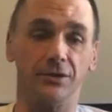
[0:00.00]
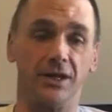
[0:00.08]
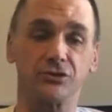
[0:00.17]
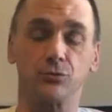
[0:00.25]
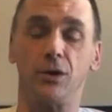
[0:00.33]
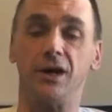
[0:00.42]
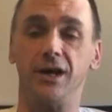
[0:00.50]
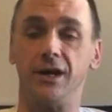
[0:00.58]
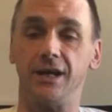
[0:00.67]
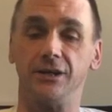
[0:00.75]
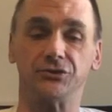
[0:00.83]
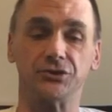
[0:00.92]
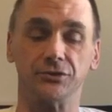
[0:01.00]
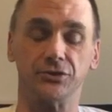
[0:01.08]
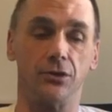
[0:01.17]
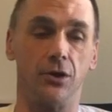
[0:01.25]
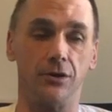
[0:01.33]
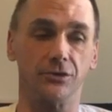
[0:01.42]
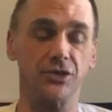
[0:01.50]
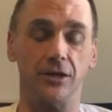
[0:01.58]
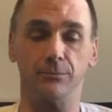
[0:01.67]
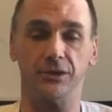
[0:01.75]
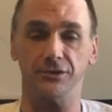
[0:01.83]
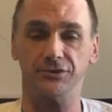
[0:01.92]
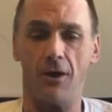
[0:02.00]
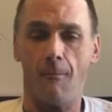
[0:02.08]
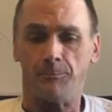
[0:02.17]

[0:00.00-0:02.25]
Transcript: That's why I had such a hard time, because